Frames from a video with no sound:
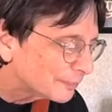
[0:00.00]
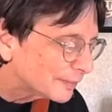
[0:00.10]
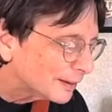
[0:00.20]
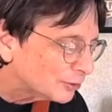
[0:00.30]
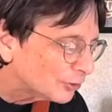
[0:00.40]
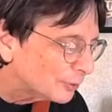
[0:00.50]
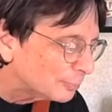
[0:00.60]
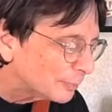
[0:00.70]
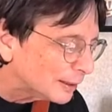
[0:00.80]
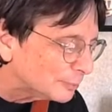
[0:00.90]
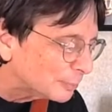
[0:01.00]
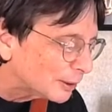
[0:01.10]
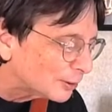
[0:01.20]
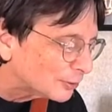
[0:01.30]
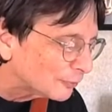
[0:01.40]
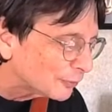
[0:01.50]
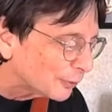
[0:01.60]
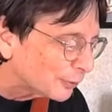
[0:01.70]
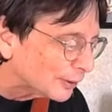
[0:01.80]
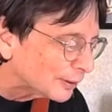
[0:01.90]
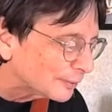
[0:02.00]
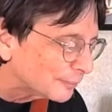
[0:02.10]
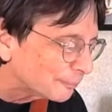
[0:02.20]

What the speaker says: That's the main part of the thing.